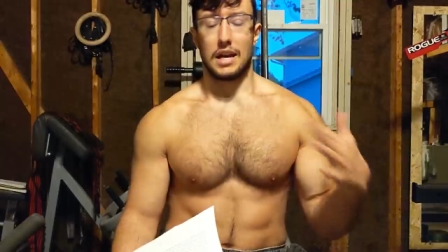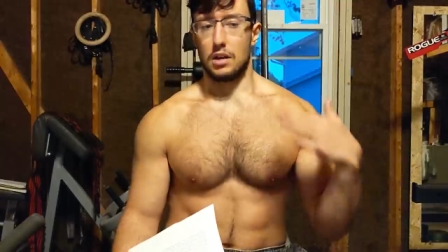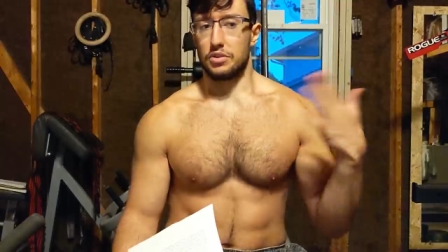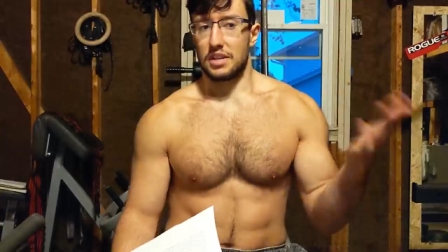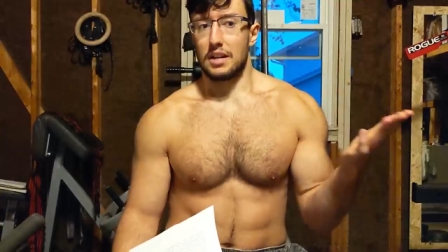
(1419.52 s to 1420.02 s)
And
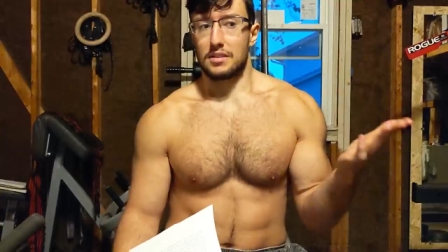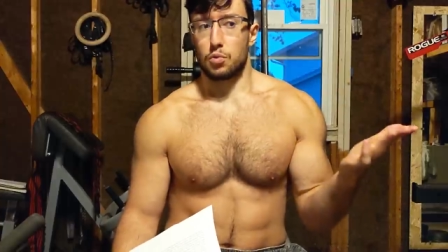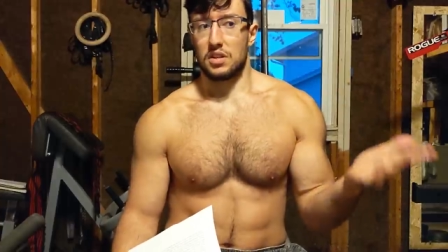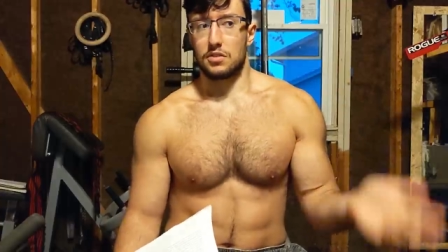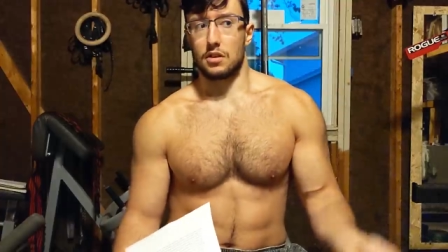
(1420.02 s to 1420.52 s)
in a
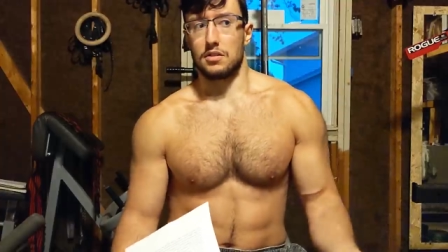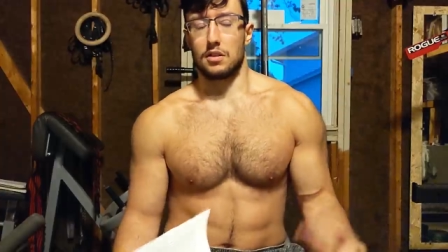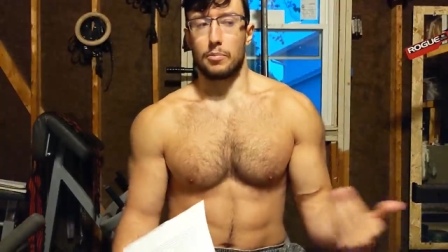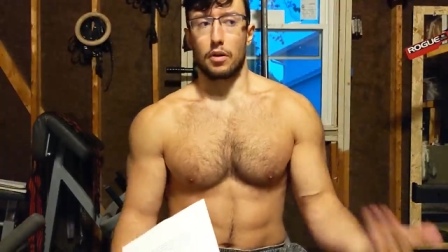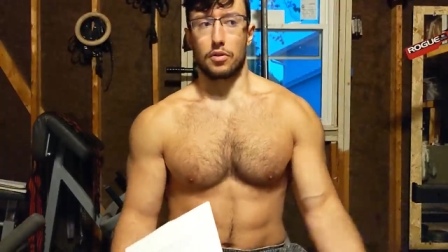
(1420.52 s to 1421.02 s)
sense, we discussed
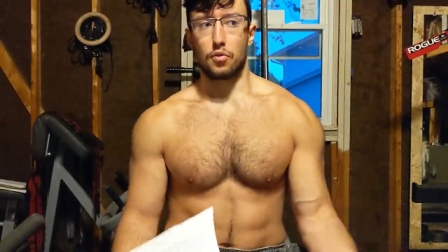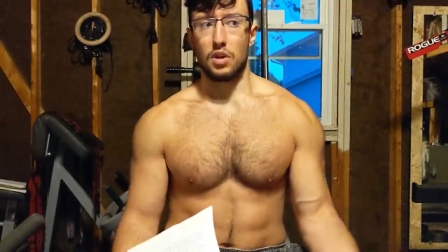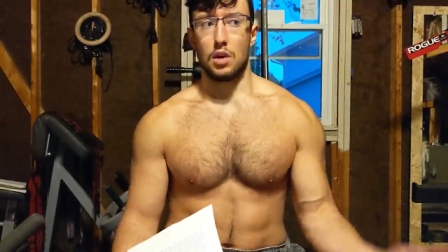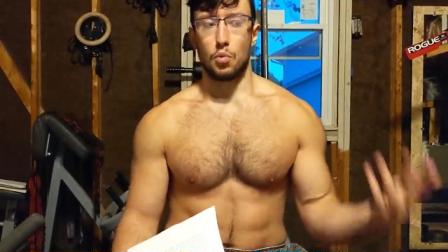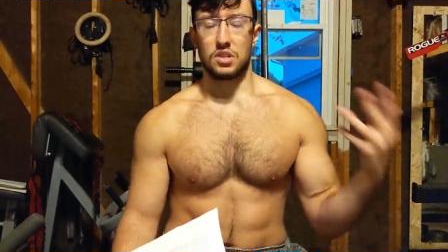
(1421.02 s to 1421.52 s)
in part
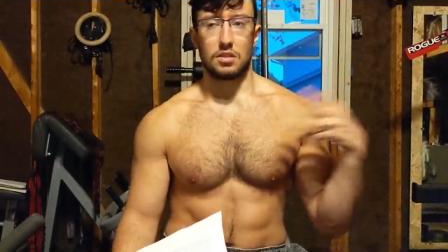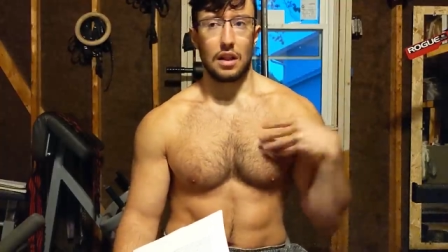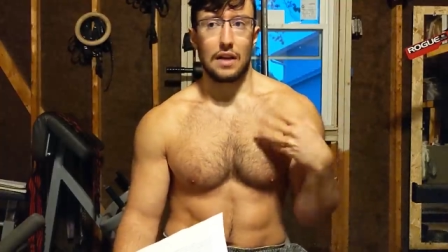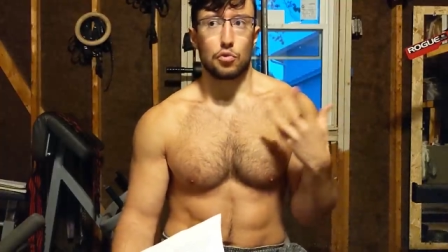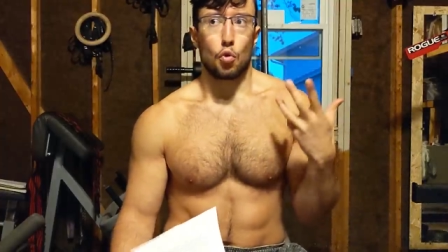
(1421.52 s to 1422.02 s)
3, we
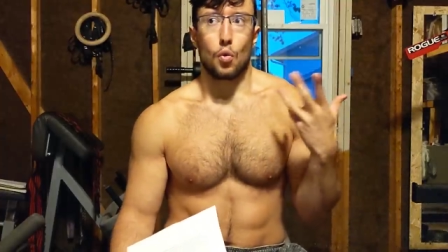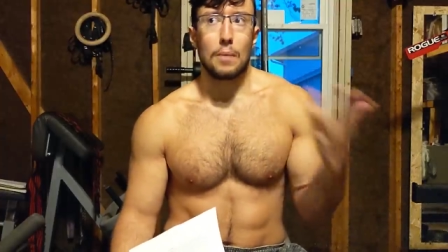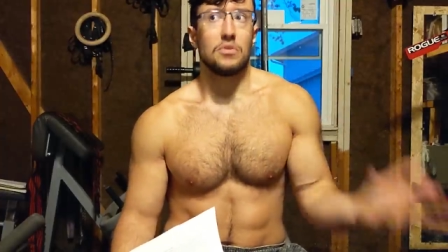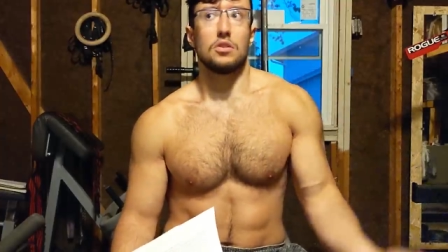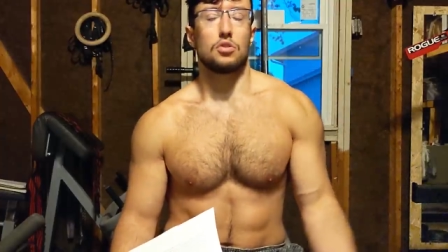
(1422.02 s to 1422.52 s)
still have the
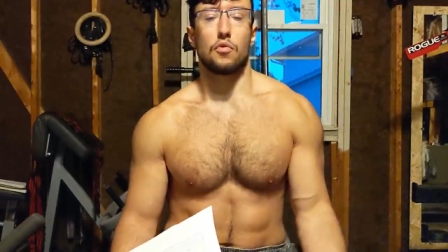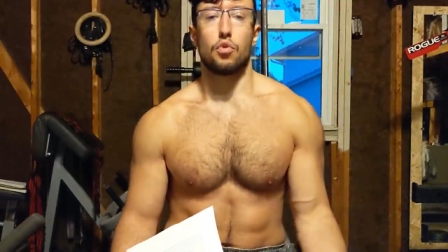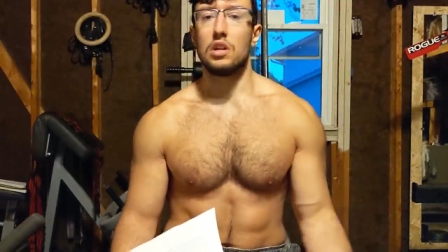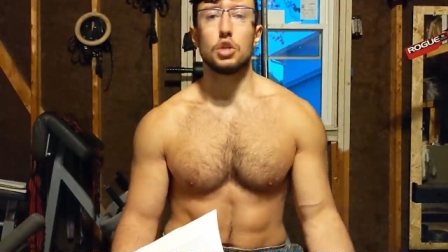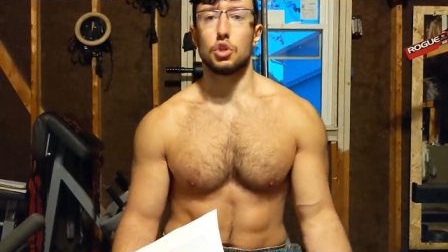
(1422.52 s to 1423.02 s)
remnants
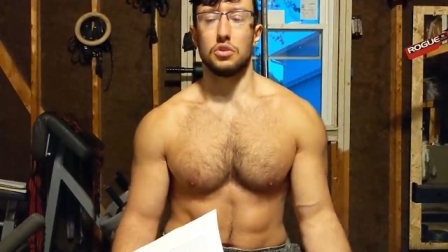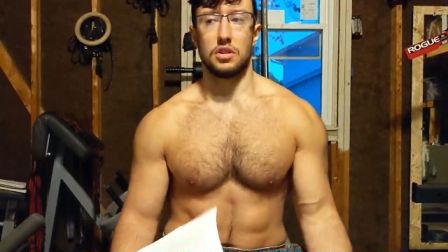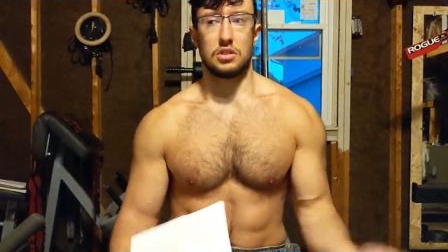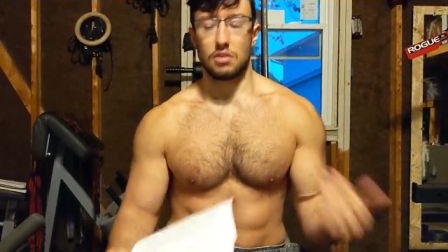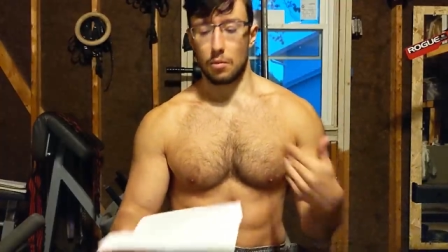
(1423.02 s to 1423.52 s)
of religion.
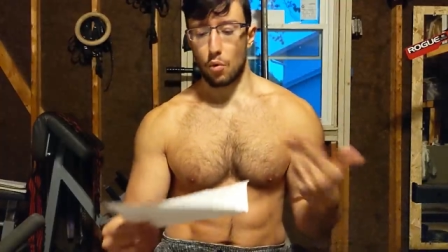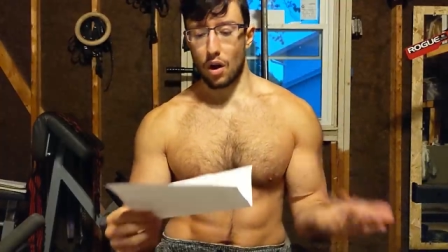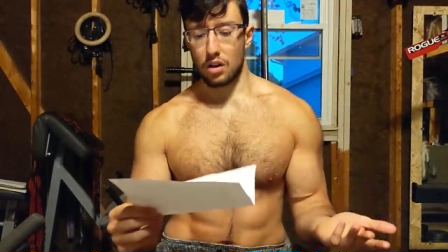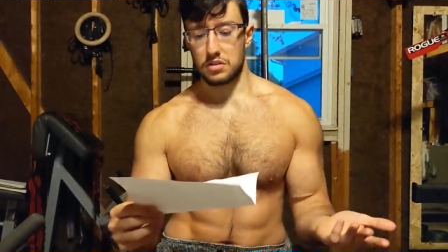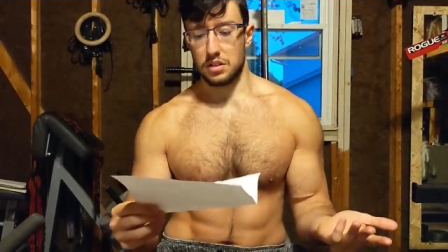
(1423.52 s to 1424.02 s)
There's still
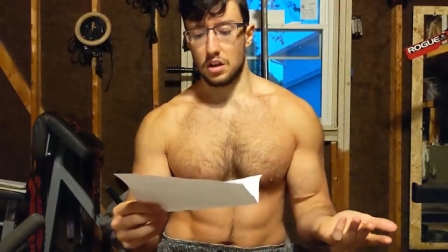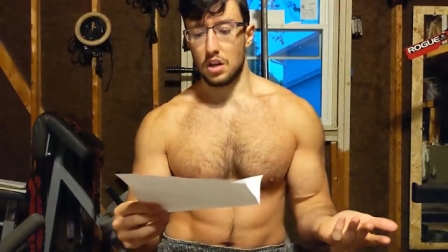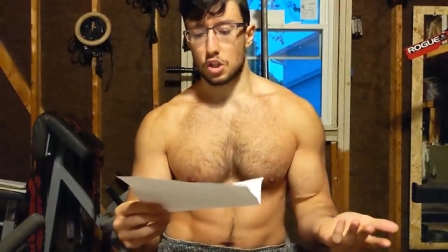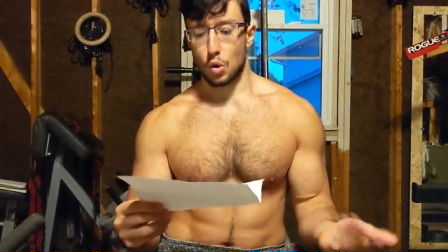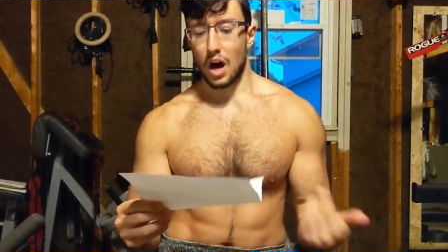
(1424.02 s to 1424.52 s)
morality.
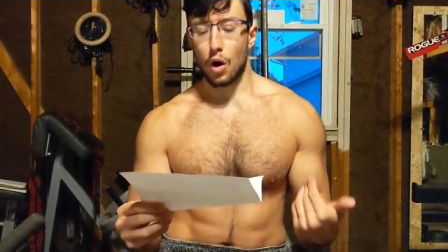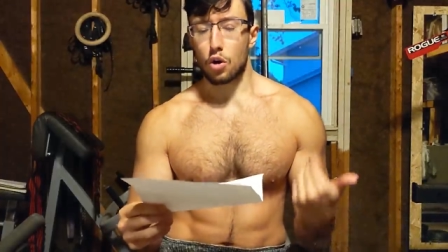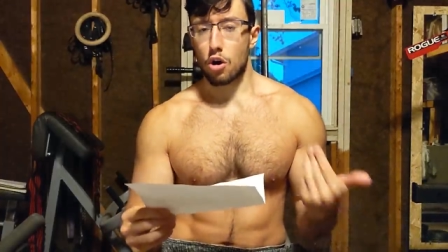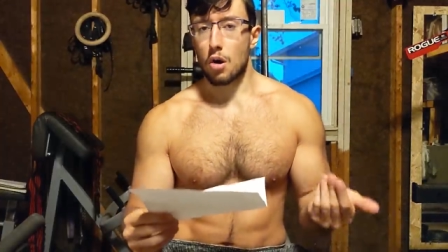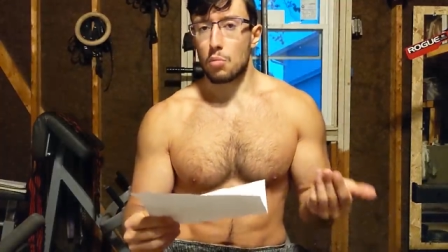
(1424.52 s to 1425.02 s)
So
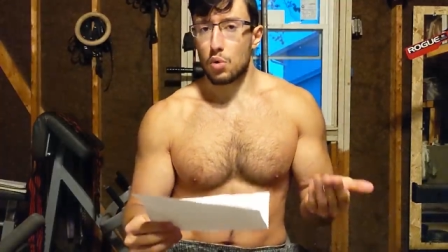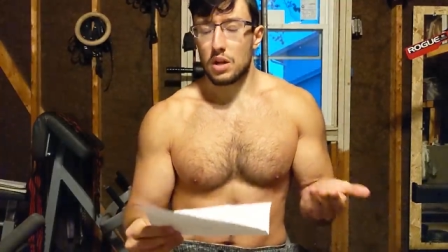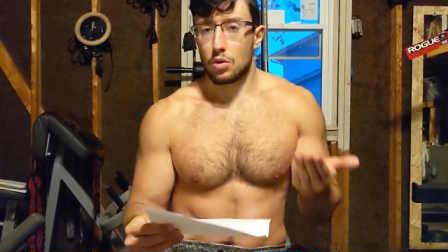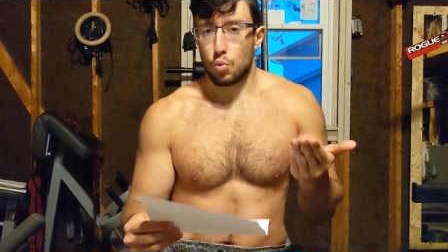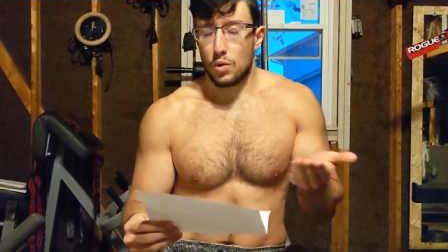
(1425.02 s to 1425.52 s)
how come
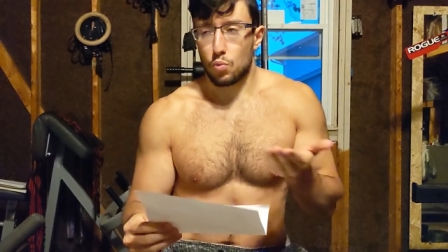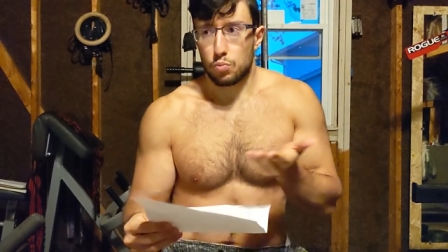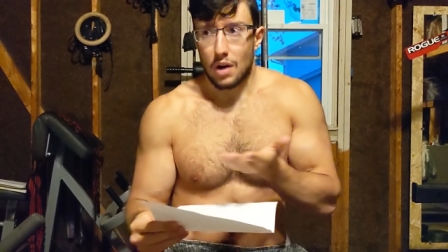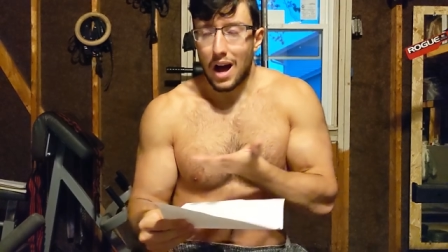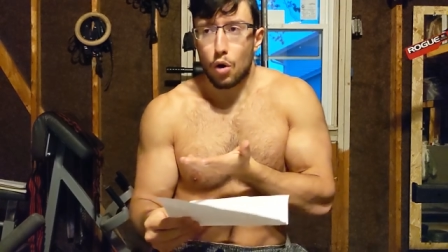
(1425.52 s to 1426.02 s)

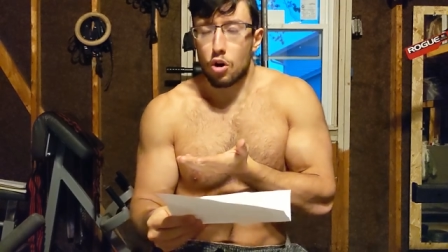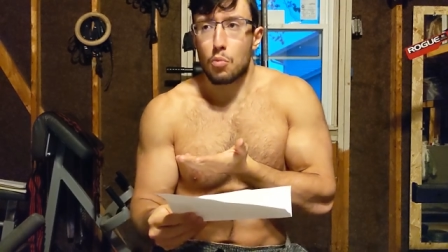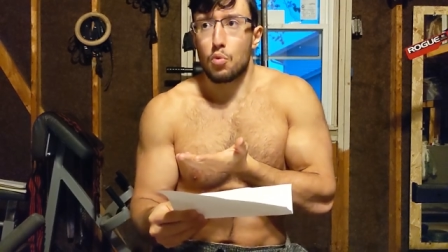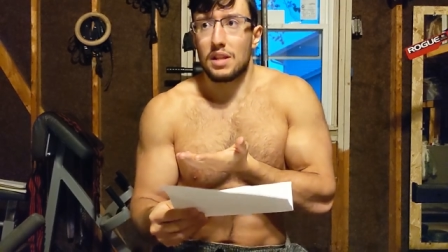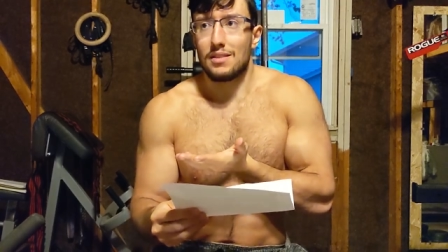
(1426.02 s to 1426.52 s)

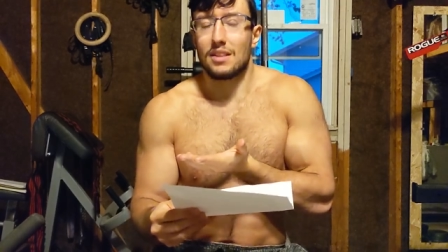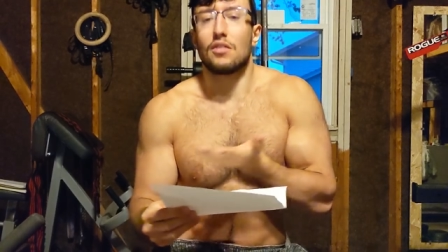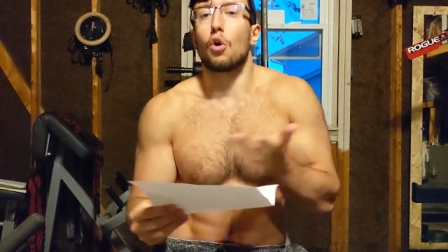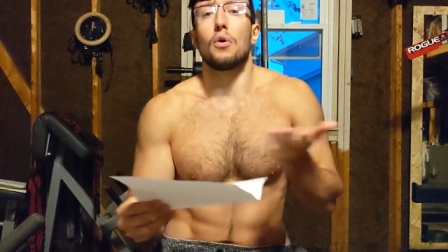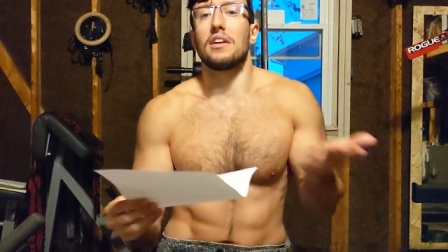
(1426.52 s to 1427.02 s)
we
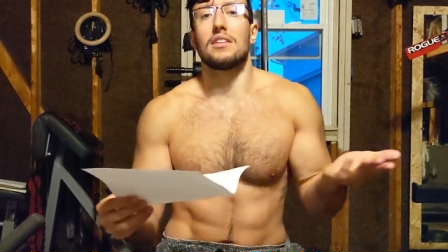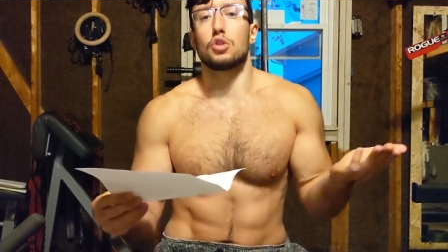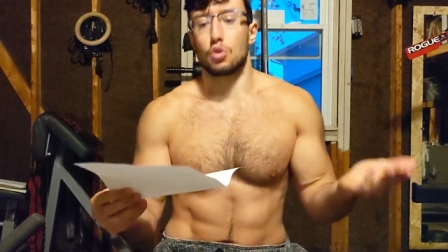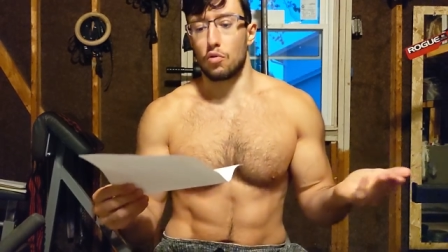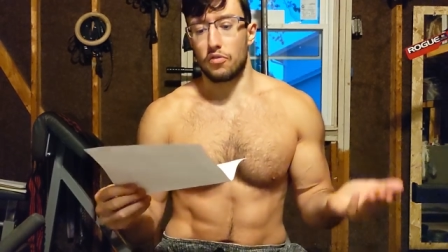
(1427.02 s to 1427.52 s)
deteriorate
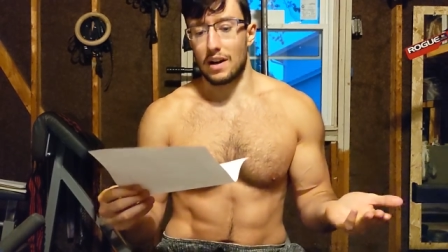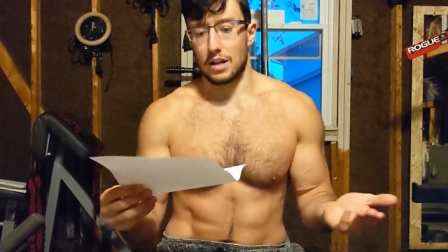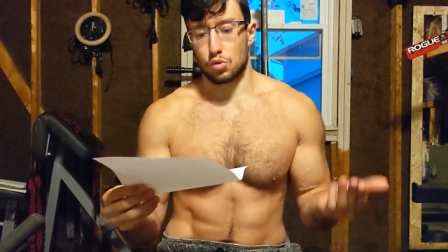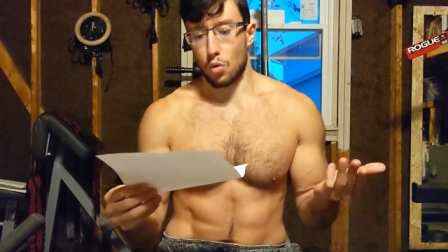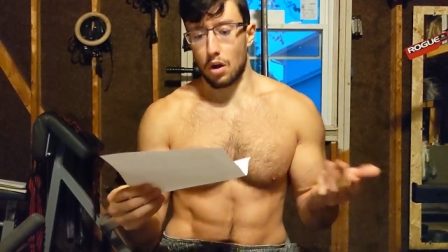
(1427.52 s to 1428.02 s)
it so fast?